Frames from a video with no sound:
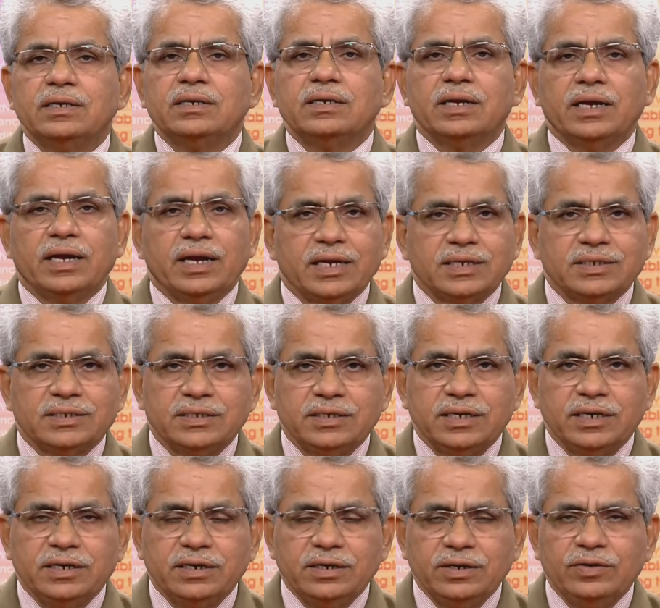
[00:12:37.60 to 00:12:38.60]

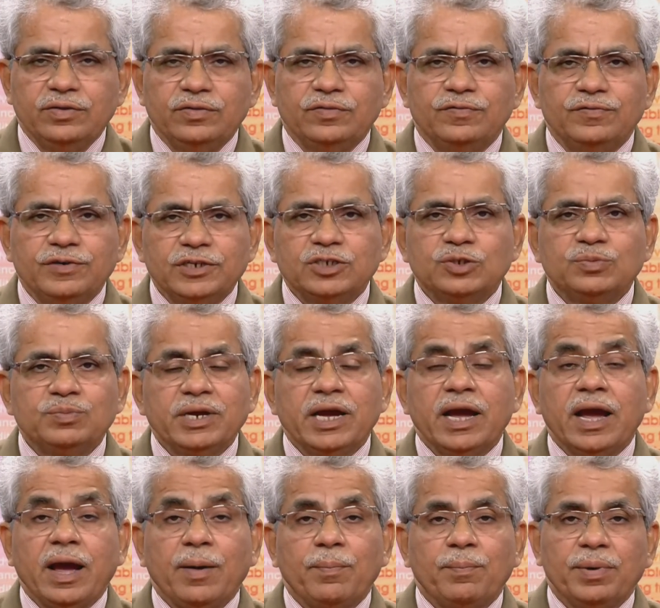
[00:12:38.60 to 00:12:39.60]
accident which may
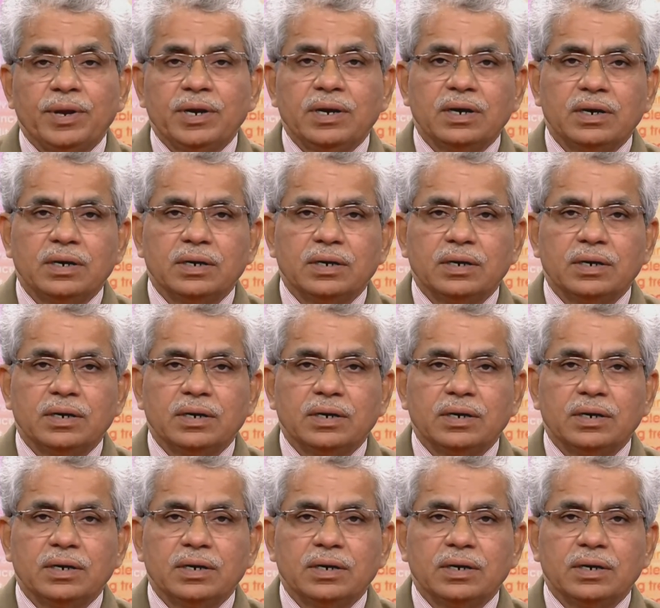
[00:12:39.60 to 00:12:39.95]
happen